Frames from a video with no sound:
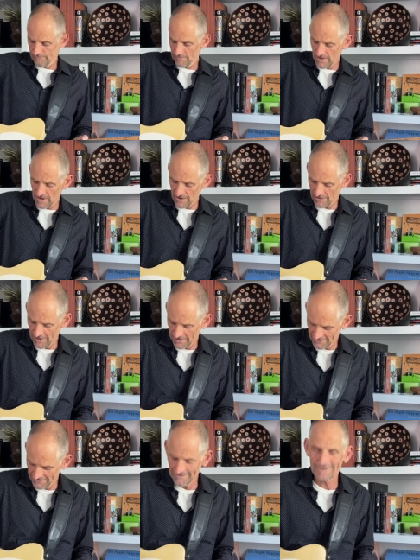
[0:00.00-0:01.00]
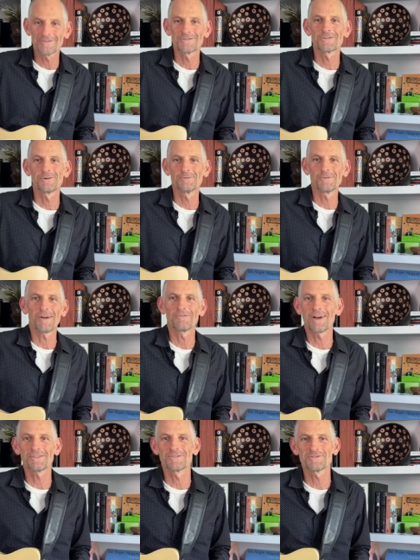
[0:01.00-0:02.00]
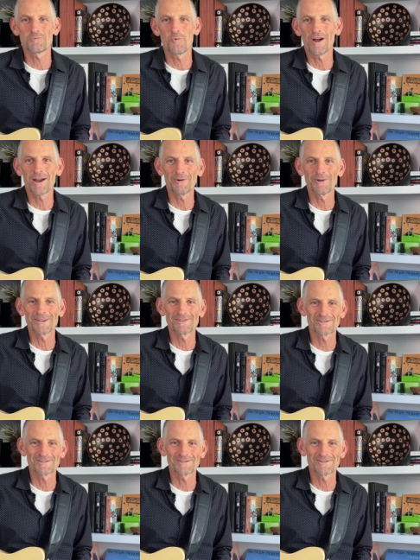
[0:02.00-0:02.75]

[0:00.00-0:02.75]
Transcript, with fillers: I, and I'm, so I've got this wiring